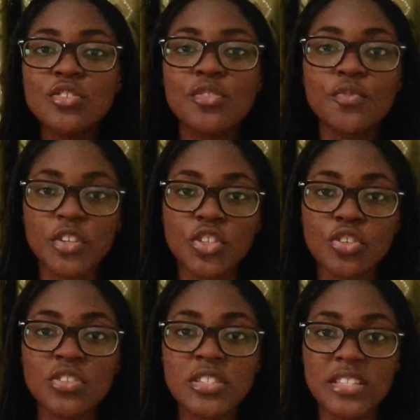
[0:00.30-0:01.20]
YouTube video
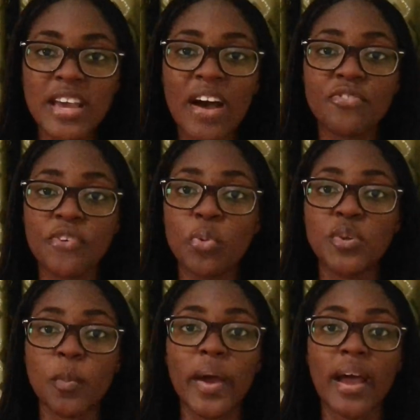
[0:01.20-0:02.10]
you see are
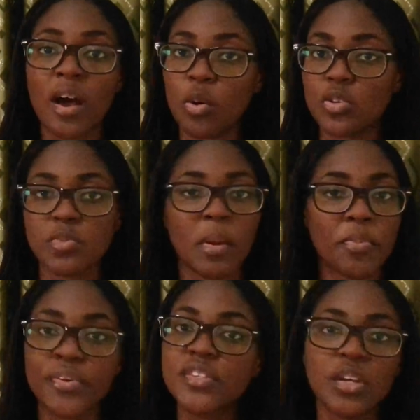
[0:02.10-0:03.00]
filmed in my house. My
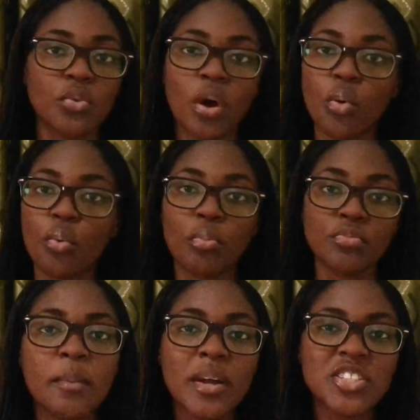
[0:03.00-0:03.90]
parents are not home.
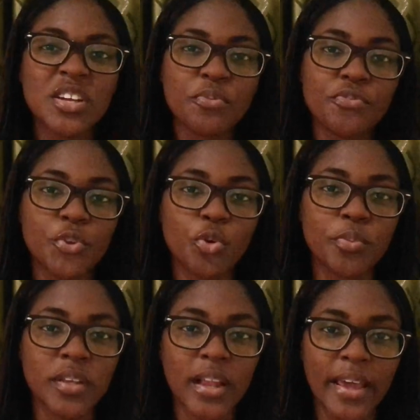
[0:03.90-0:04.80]
Imagine I'm
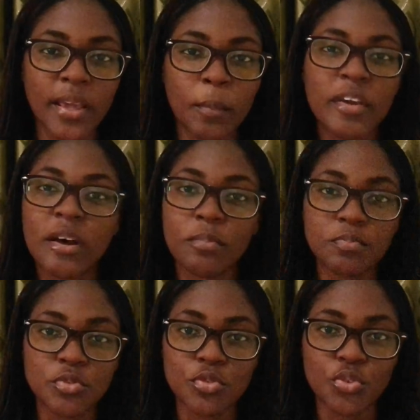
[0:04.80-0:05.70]
filming like a
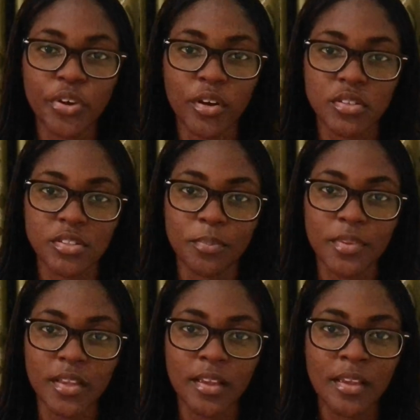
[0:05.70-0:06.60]
makeup tutorial or
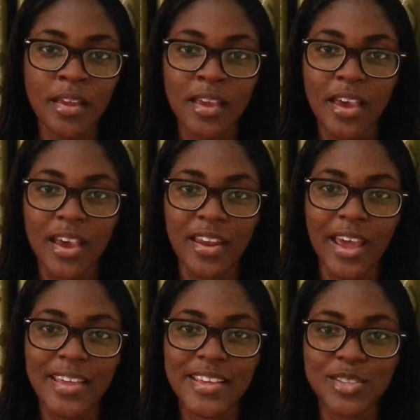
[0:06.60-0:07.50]
something, and
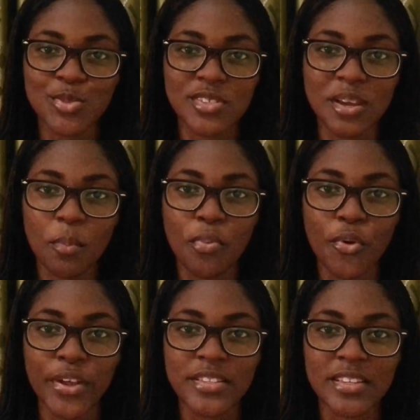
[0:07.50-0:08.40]
I get to some
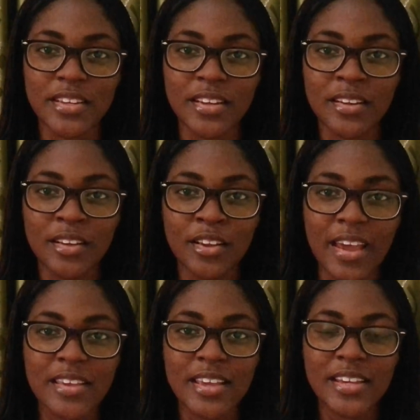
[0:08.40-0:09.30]
point and then
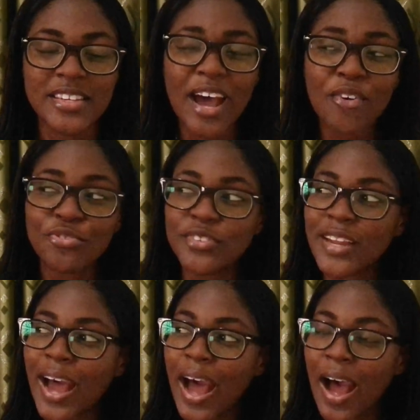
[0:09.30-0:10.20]
I hear
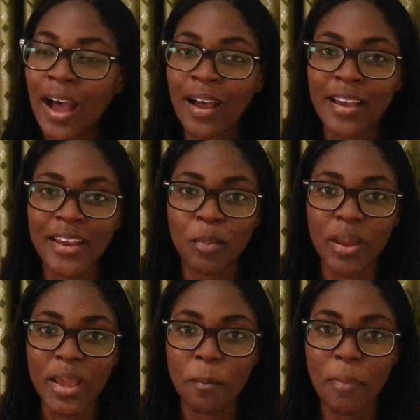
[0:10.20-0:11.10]
Daphna, and I'm
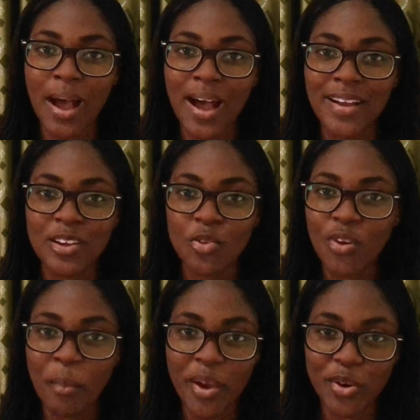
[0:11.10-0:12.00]
like, ma,
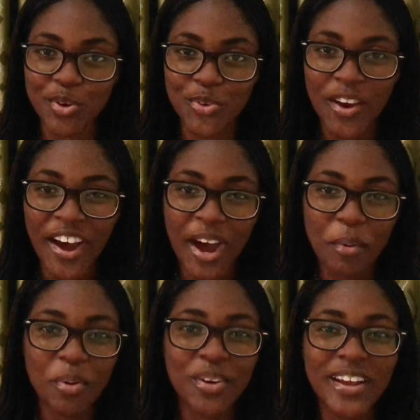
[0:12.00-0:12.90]
what am I going to do? Am
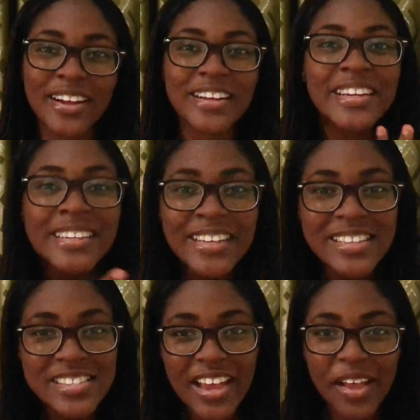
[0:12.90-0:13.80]
I going to clean the
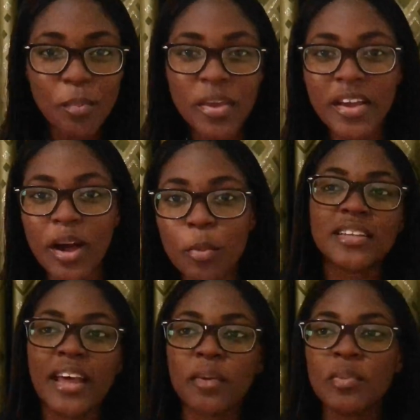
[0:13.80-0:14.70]
entire makeup?
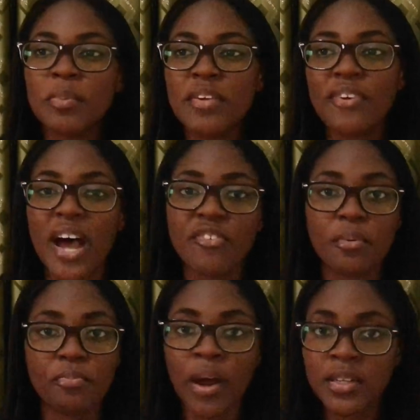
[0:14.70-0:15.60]
Like, maybe if I have a
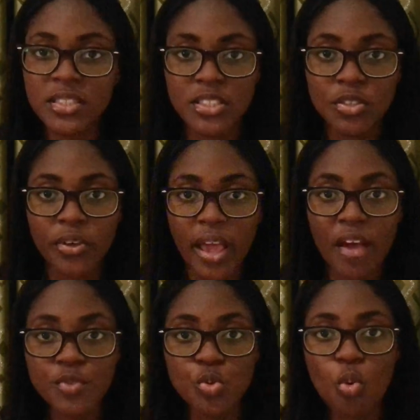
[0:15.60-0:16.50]
brand deal and I
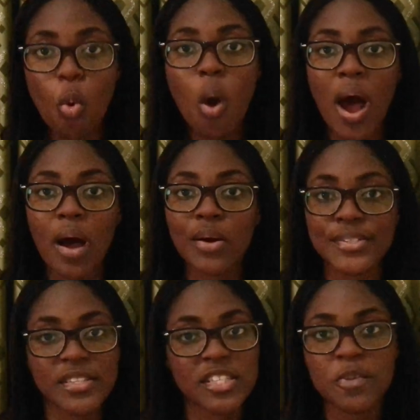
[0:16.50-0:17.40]
have to go
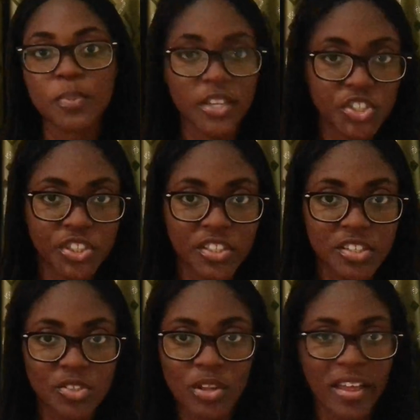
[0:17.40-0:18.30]
out and take
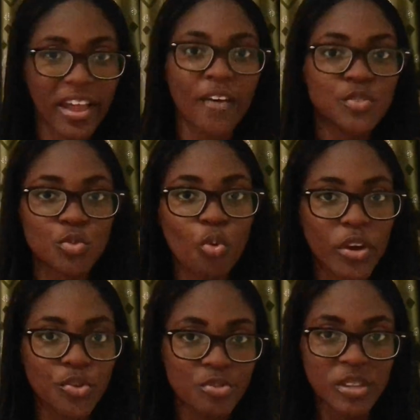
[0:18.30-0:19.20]
pictures, or like I have to go
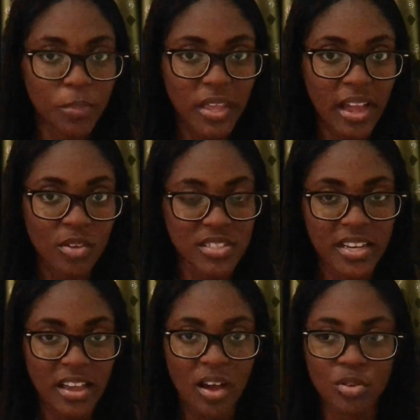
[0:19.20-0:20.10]
and do something
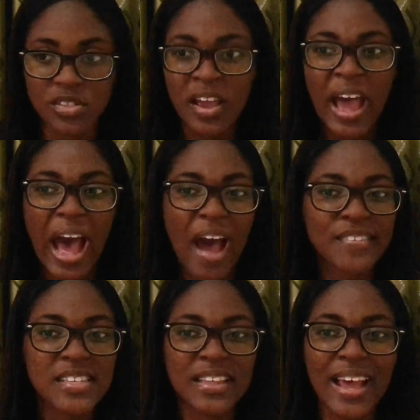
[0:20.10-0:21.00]
outside the house, I
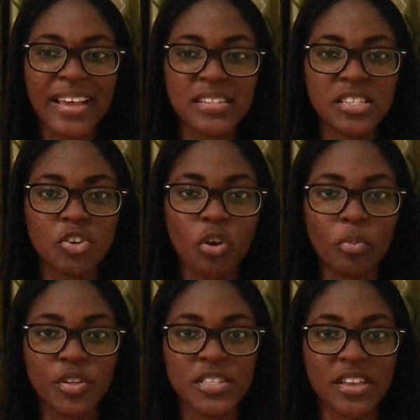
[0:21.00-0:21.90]
have to lie and say, oh, I'm
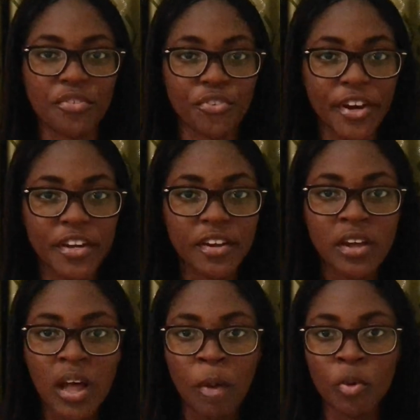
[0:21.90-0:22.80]
going to see a friend,
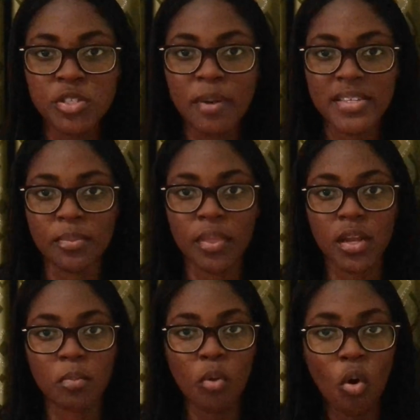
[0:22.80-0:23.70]
I'm going to buy something
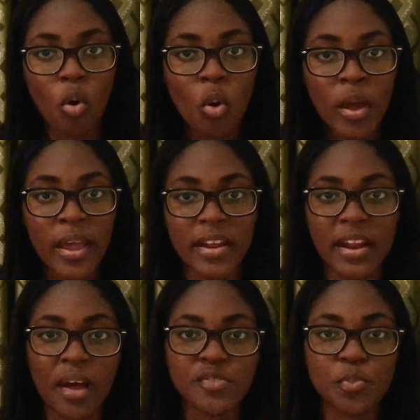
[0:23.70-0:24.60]
at the mall, and then
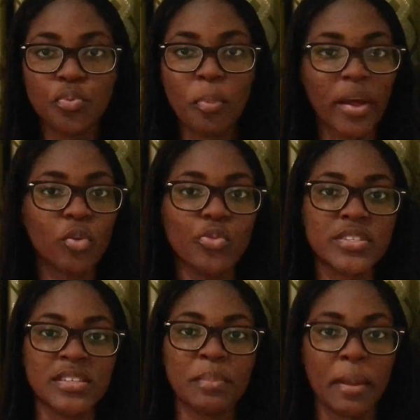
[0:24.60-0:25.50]
I have to put my
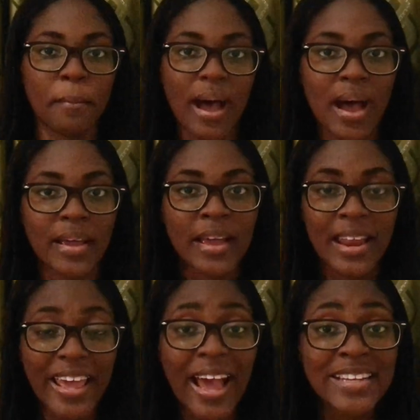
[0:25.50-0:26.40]
clothes in my bag.
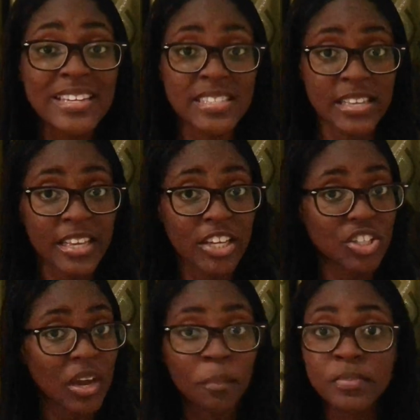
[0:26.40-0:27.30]
Like, at this
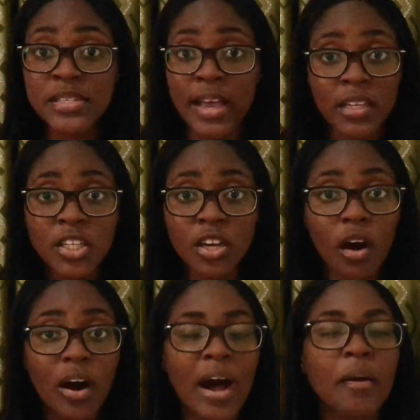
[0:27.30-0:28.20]
age, I'm telling
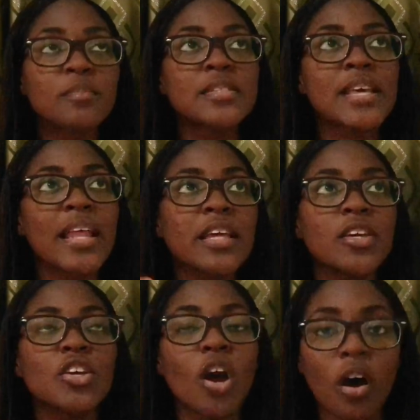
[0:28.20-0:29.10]
y'all,
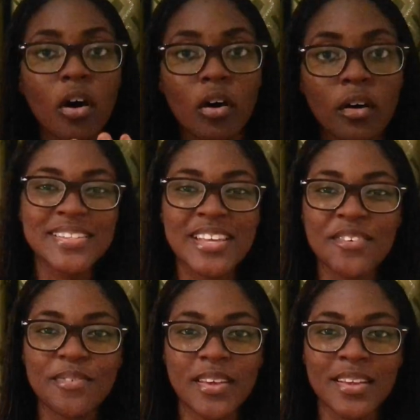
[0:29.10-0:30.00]
it's
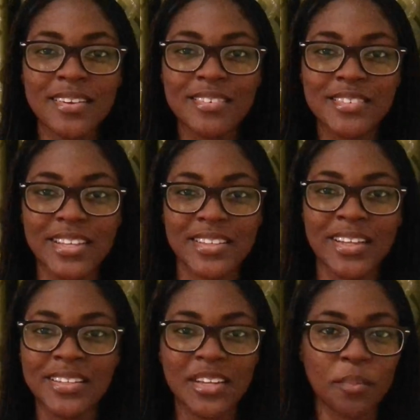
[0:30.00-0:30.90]
giving the
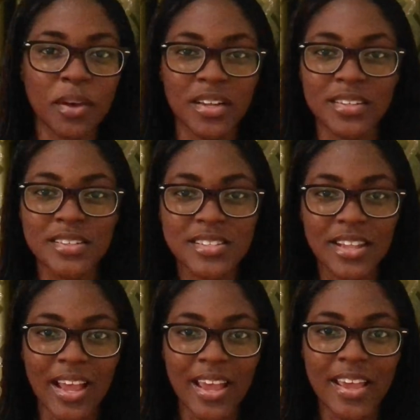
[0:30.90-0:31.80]
Thundermans,
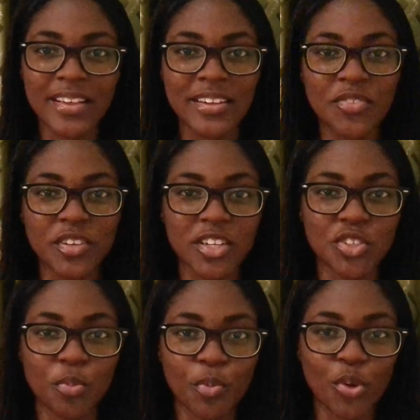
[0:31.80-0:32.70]
like, living a
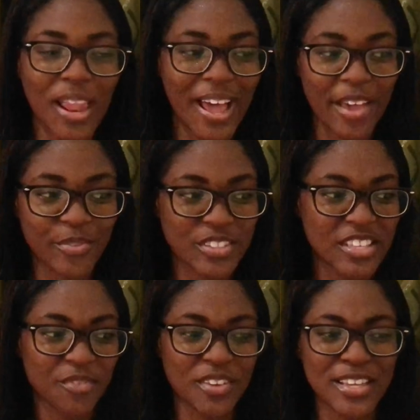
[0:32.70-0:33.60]
double life. It's
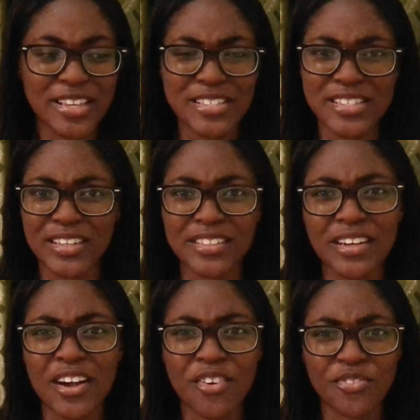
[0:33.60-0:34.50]
giving Casey
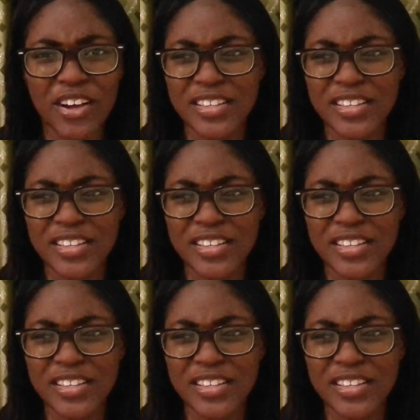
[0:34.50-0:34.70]
undercover.